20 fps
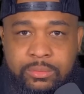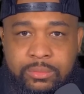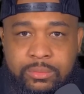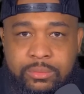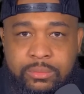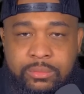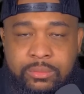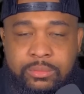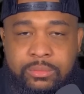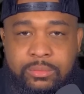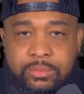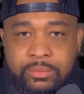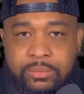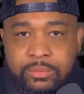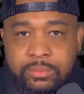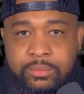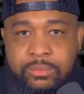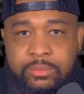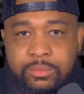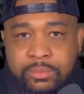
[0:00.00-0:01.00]

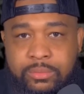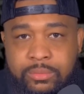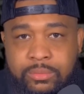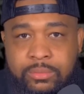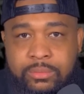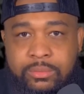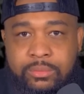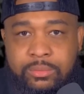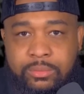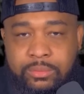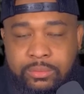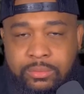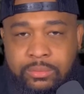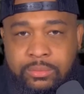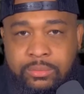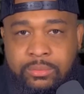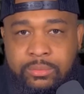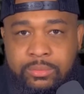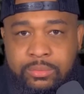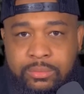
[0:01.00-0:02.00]

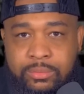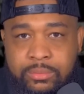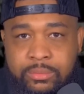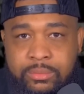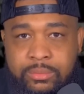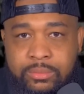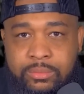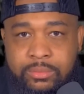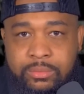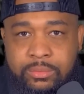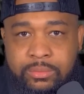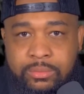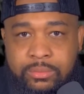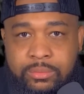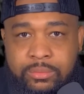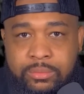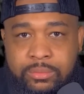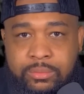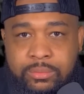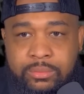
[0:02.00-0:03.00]

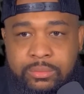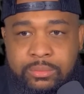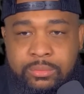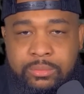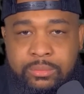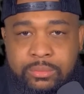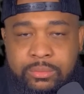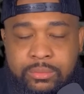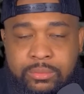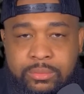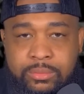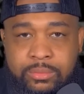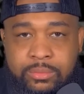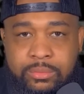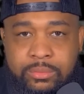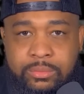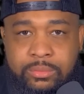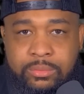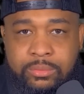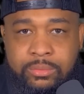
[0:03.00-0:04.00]

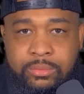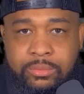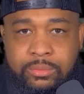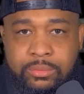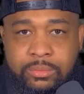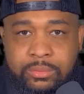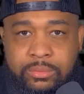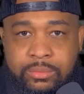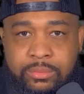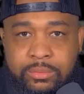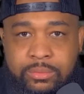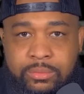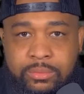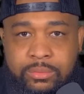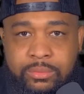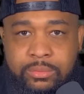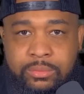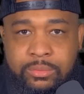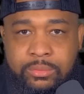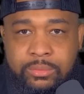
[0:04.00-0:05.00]

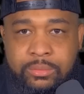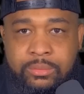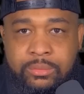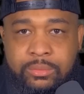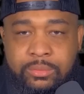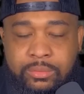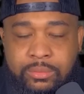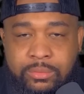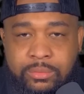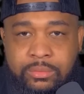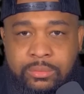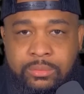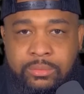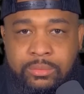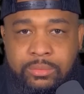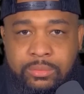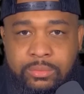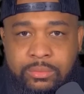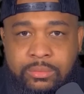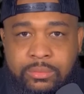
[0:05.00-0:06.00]

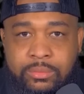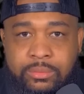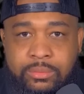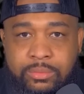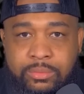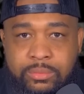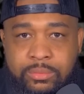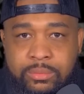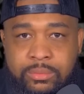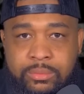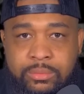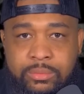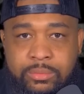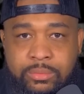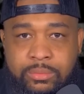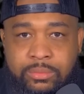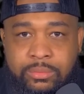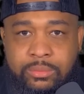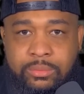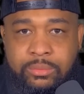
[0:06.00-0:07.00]

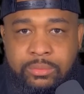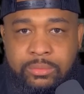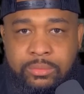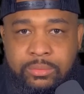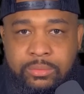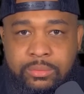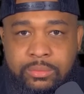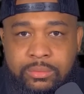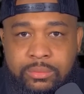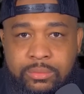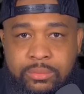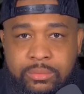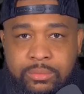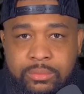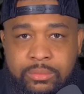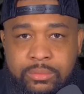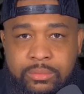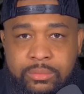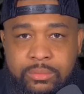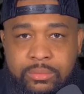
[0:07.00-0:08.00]
The person shown says nothing.